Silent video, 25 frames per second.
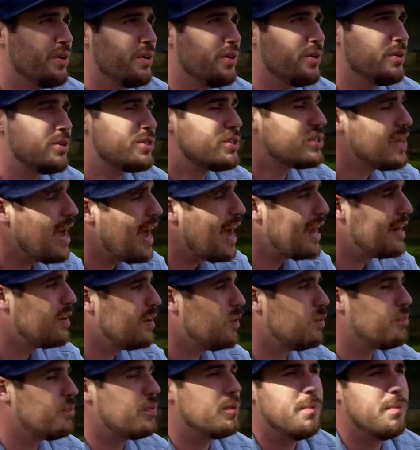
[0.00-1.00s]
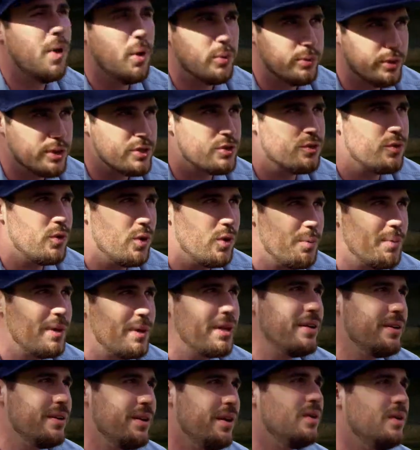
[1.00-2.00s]
your site or promote this for
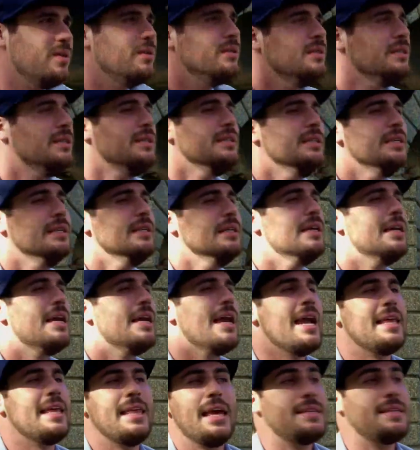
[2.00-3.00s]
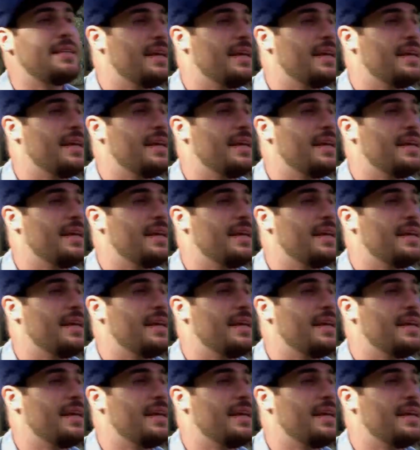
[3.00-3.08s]
me, you know? And that